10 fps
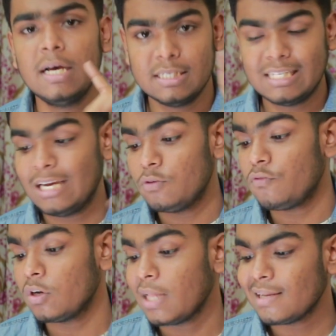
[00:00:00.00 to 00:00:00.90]
Stay tuned
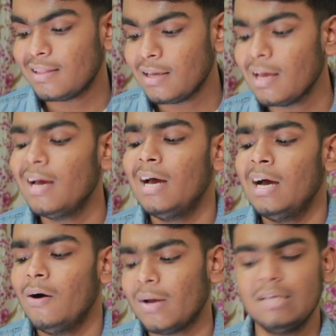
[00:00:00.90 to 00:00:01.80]
for that thing.
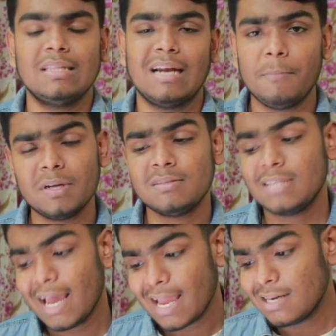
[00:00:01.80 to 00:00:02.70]
Okay, the number
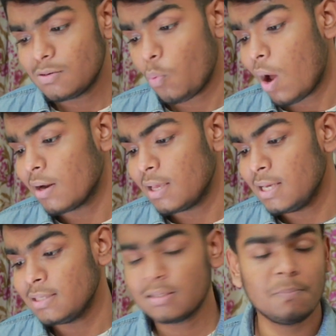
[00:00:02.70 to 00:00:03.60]
2nd one
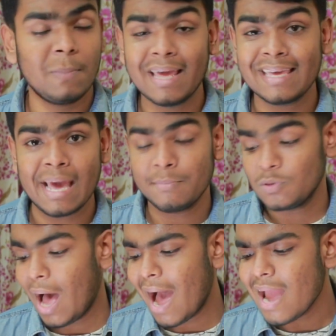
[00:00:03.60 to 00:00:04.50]
is playing games.
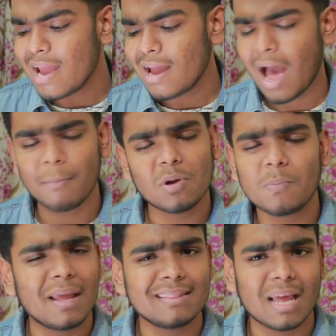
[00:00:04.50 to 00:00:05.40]
So I'm
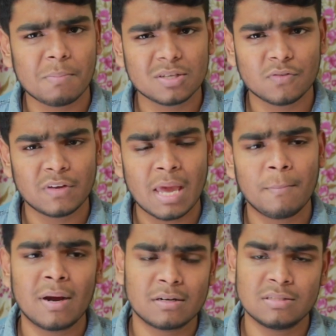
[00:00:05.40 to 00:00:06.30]
not playing that much of a
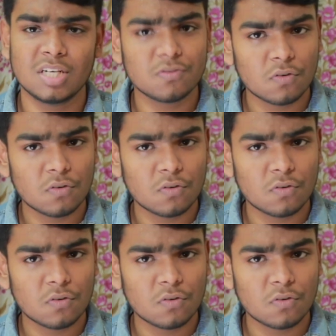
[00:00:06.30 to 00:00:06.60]
game, but just